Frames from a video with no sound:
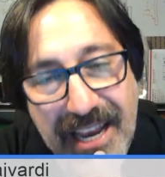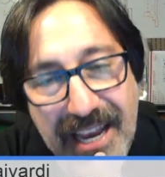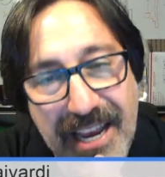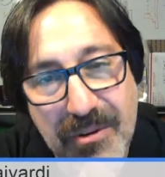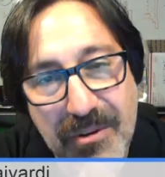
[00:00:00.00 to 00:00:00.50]

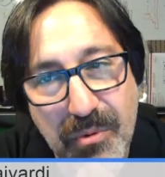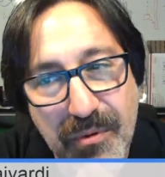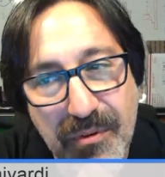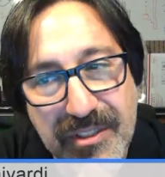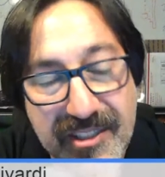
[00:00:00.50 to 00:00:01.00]
And
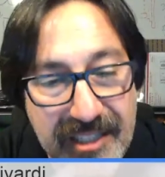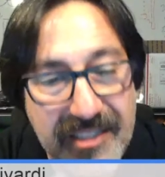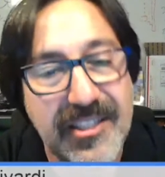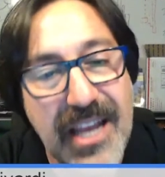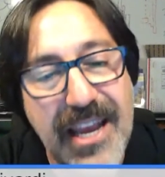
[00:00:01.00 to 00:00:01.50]

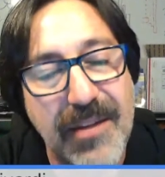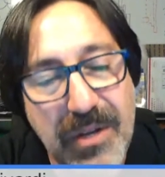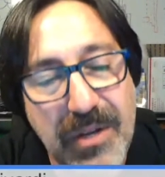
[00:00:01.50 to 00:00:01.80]
since then,